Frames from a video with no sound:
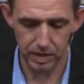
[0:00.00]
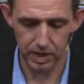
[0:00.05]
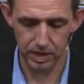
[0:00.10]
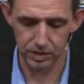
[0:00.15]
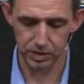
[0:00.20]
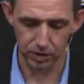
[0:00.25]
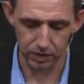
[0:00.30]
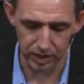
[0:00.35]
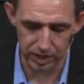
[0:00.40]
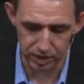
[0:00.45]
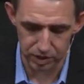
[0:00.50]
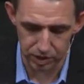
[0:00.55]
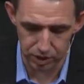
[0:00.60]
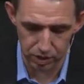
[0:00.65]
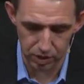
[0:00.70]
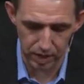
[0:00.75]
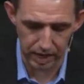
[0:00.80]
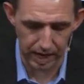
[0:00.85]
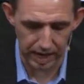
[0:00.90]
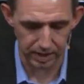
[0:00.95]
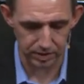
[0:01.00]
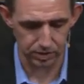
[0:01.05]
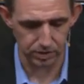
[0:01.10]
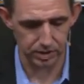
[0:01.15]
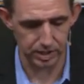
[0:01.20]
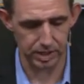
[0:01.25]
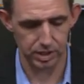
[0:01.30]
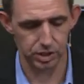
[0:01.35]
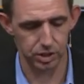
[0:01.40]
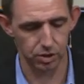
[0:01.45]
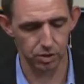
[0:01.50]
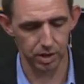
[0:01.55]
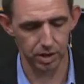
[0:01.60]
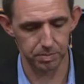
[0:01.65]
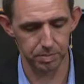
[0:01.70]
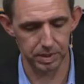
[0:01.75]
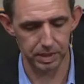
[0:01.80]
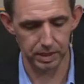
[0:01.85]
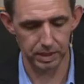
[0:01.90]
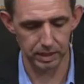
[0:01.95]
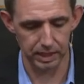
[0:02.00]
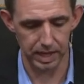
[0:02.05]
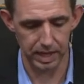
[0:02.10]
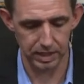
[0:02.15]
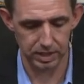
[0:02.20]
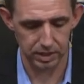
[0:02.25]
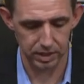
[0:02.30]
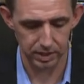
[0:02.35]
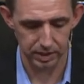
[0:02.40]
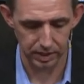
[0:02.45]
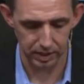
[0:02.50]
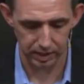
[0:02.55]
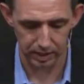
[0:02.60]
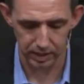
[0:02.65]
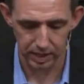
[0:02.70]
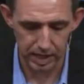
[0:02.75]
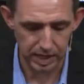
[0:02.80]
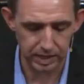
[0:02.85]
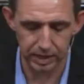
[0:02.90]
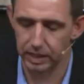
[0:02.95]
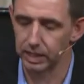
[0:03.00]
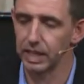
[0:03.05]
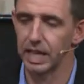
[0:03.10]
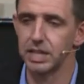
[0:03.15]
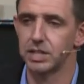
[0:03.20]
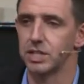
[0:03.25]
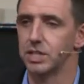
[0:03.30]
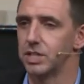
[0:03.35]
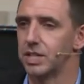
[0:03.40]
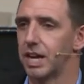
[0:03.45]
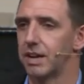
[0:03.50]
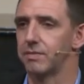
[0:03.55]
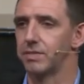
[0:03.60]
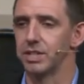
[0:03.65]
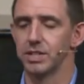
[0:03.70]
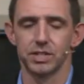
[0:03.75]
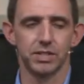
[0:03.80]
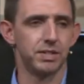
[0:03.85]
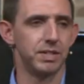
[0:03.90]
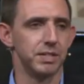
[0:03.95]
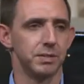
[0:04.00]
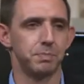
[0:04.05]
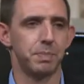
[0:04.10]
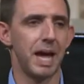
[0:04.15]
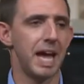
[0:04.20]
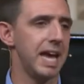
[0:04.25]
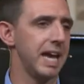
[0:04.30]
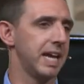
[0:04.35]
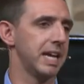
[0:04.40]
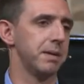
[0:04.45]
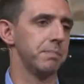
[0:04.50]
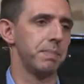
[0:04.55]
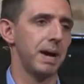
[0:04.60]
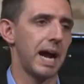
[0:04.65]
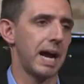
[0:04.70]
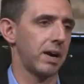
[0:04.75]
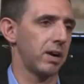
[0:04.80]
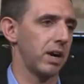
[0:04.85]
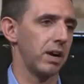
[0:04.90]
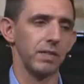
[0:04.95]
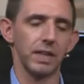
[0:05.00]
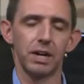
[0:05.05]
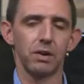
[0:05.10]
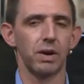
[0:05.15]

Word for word: And so these Judaizers had shown up in Galatia, and the, the Galatians have this, this pagan background.